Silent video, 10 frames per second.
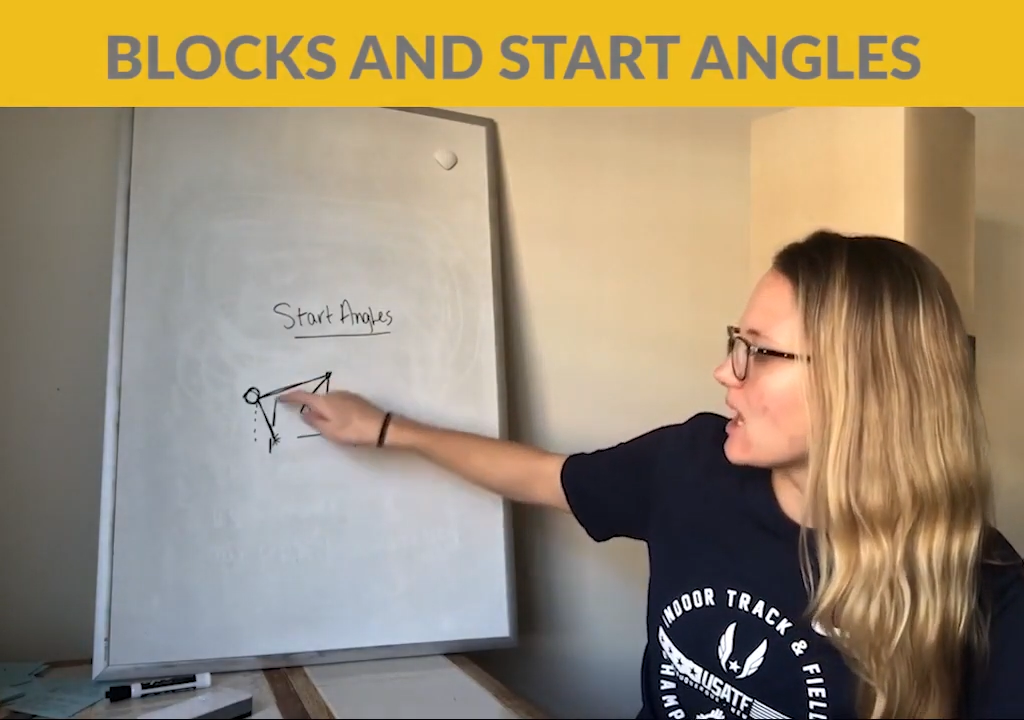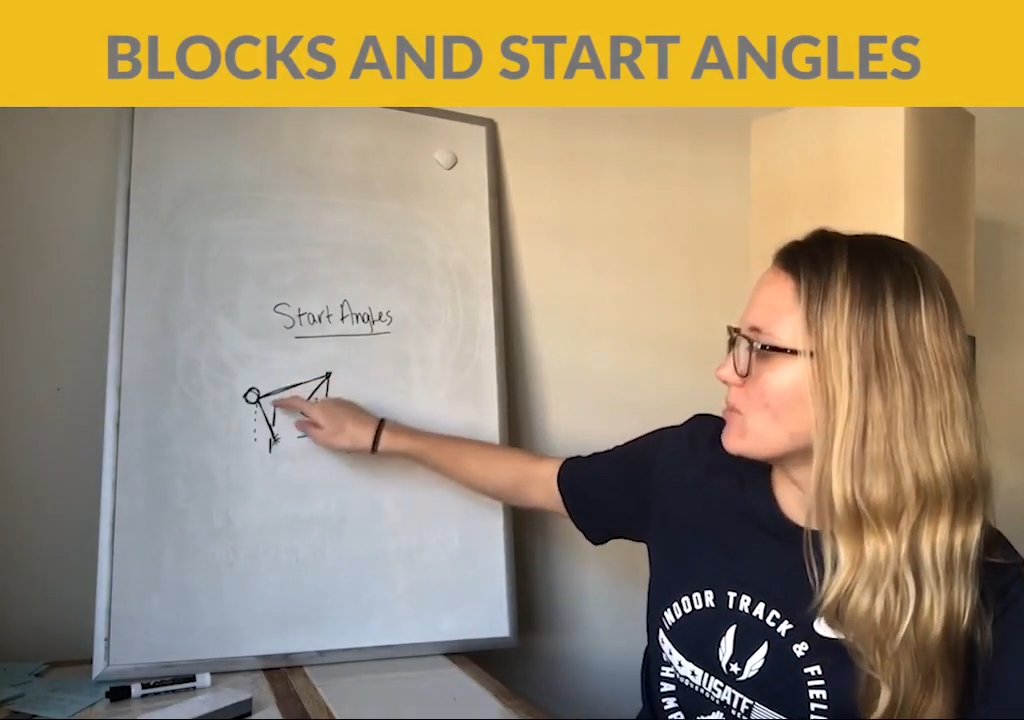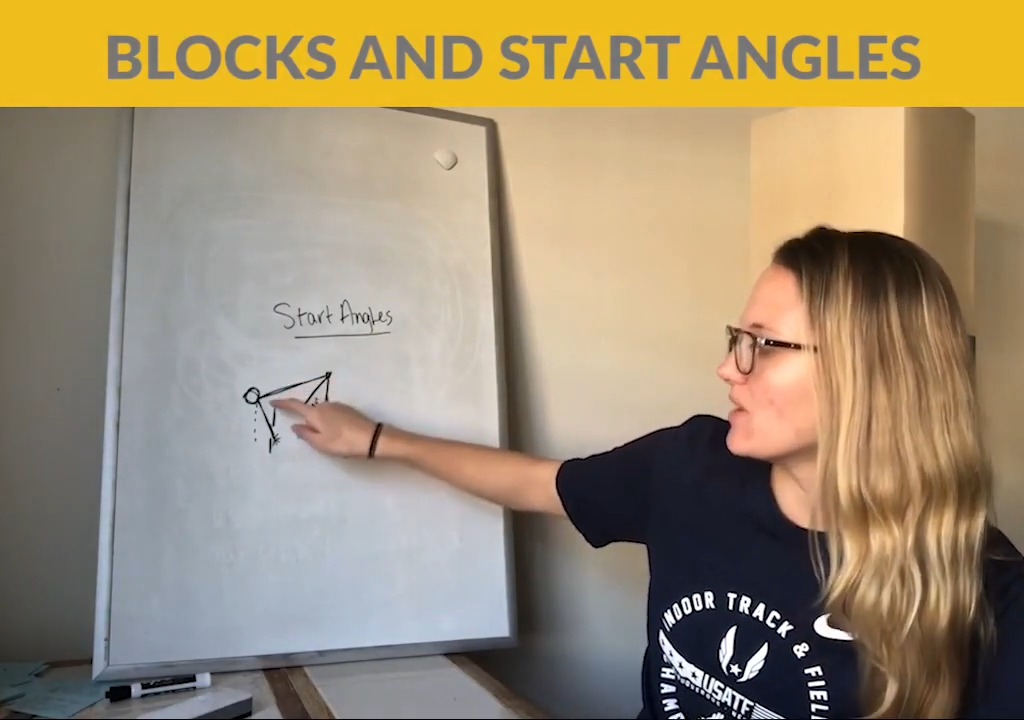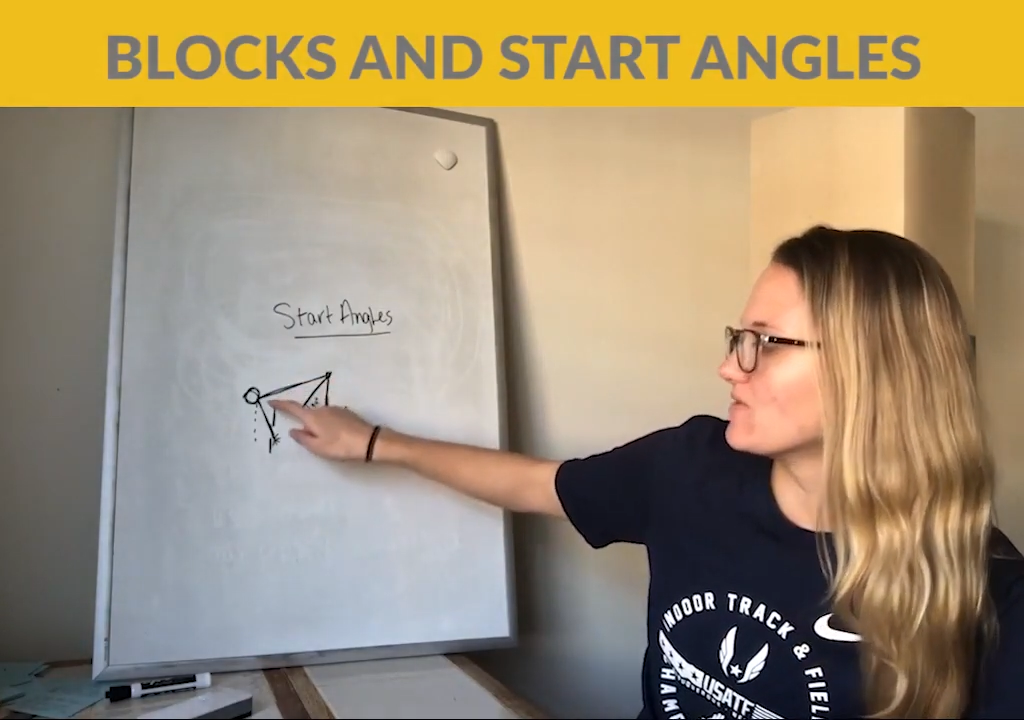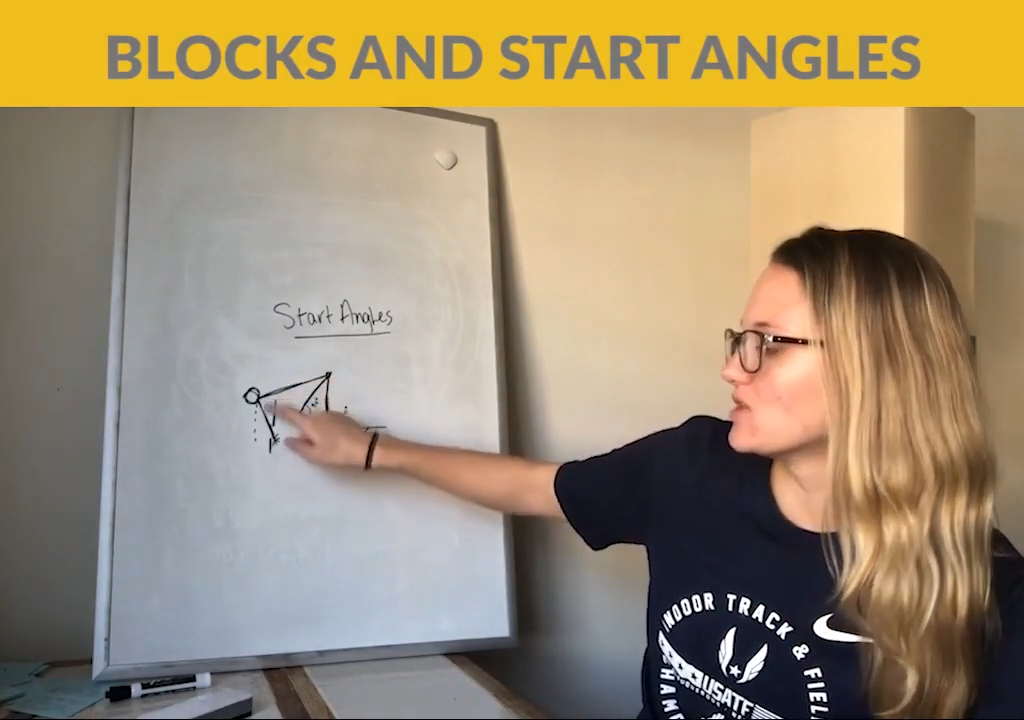
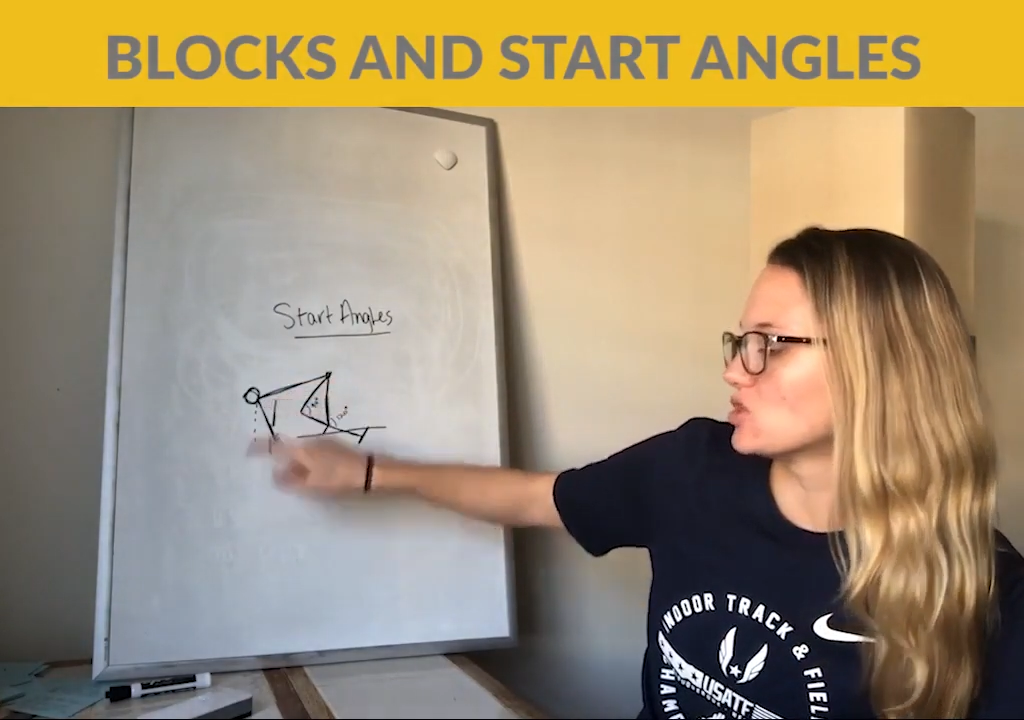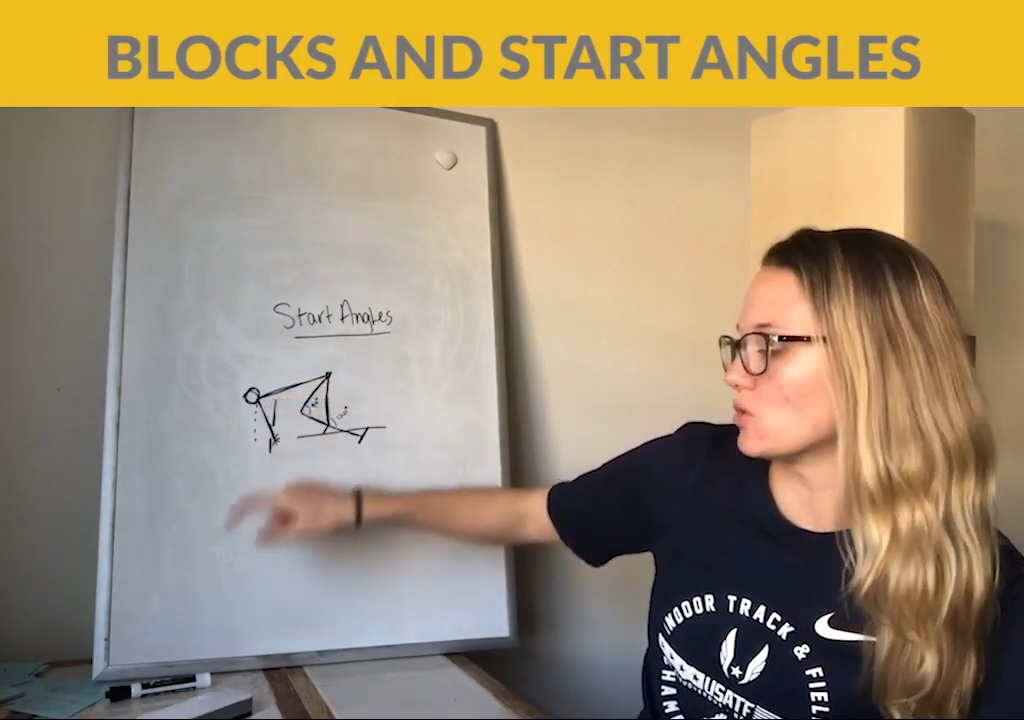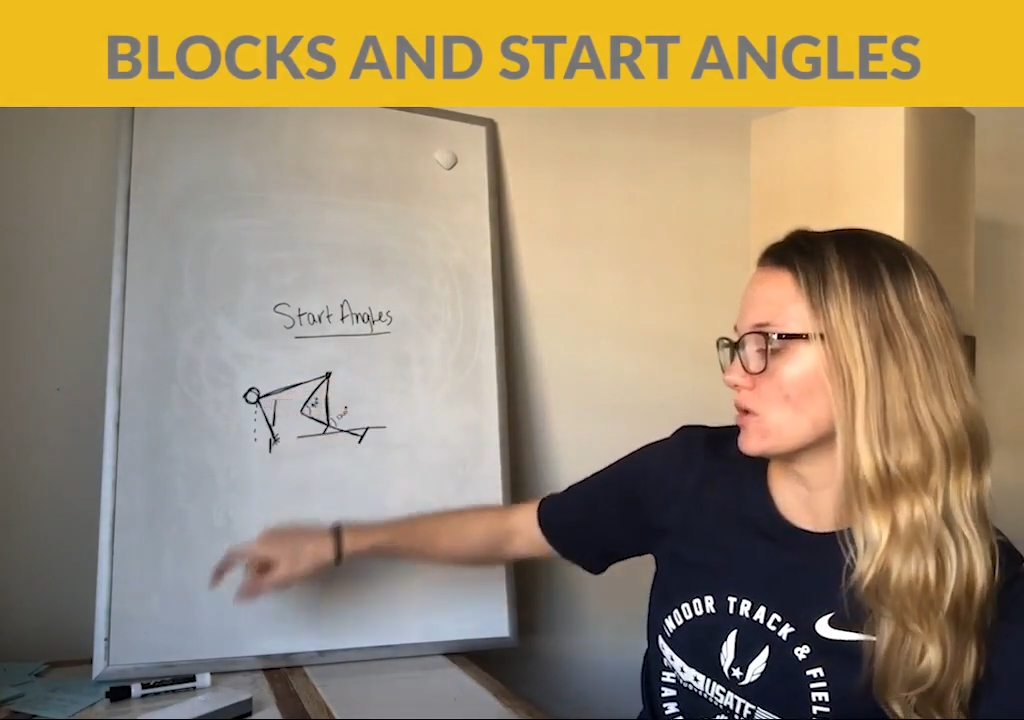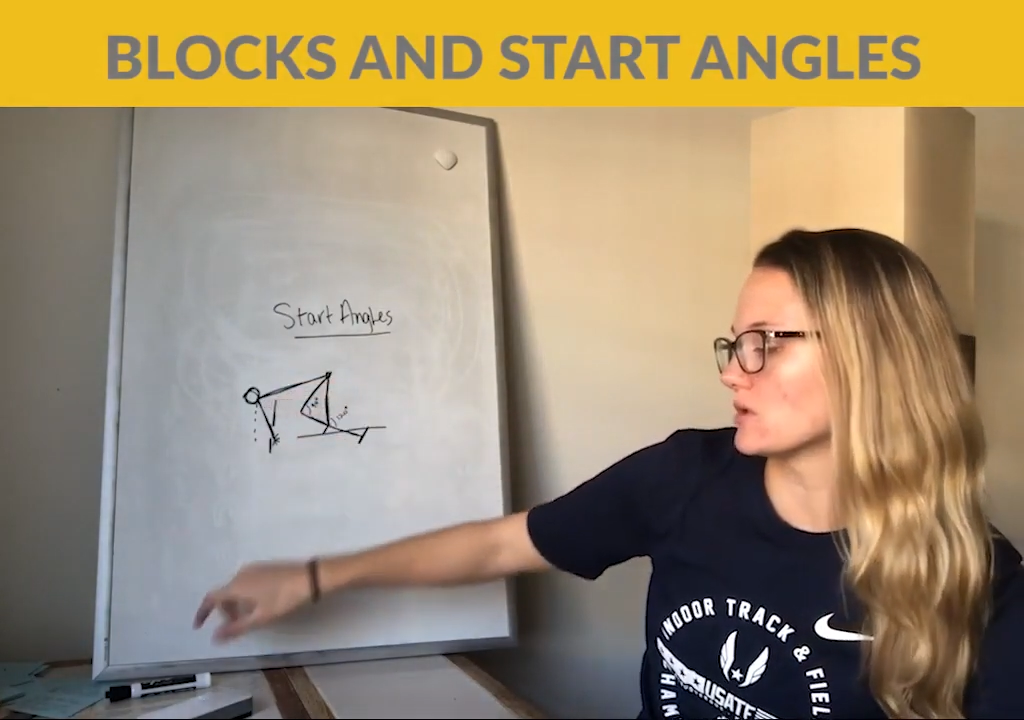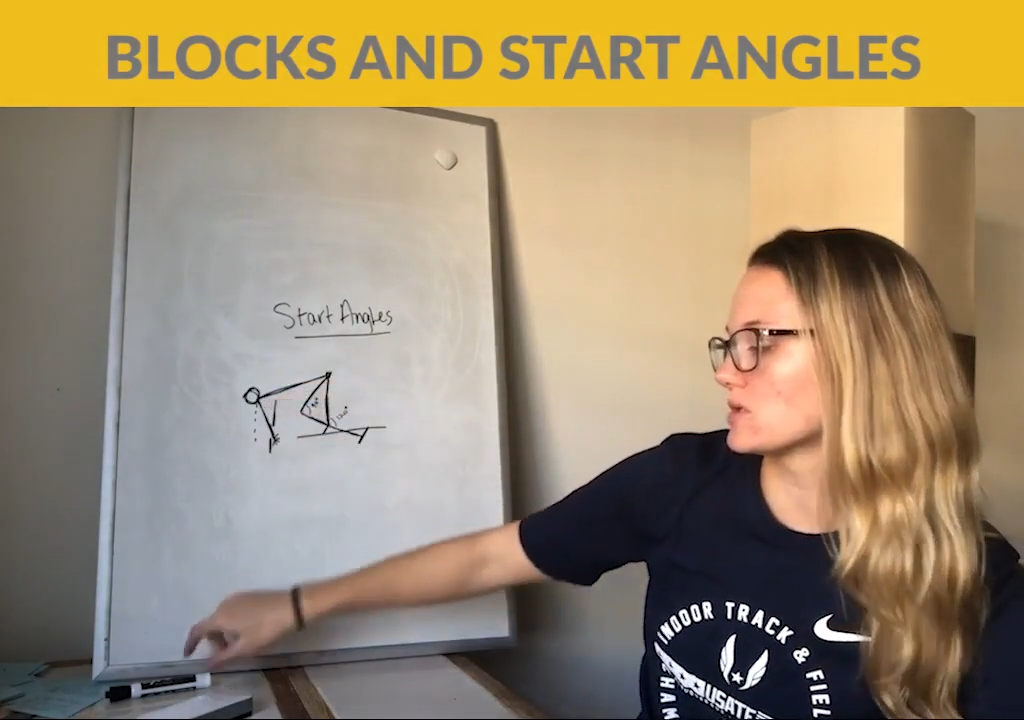above the
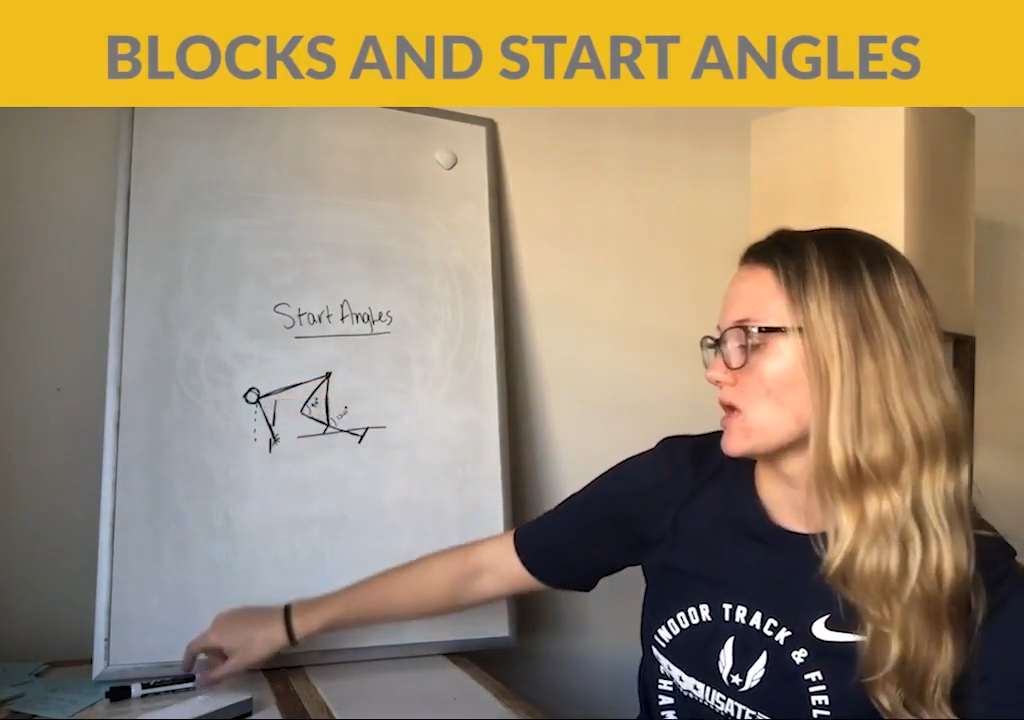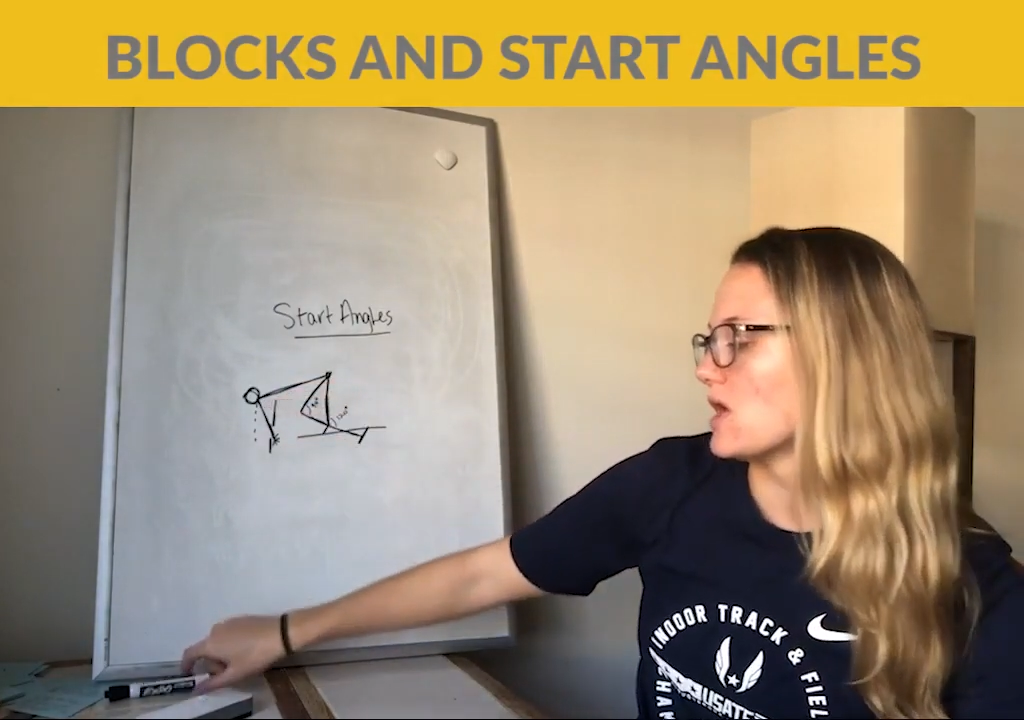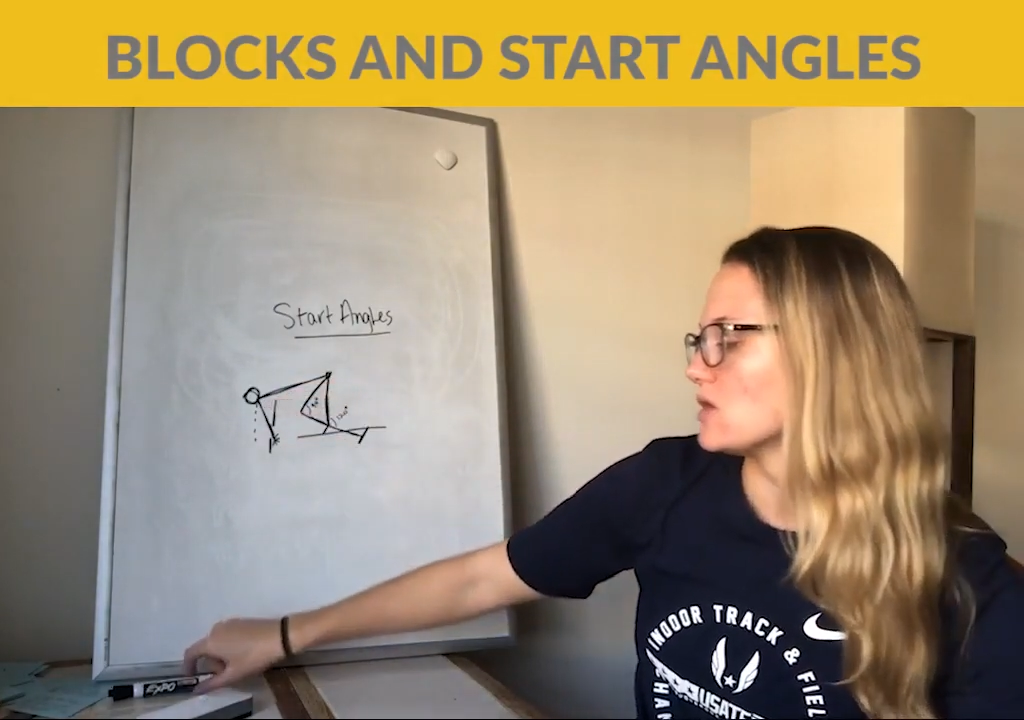shoulders.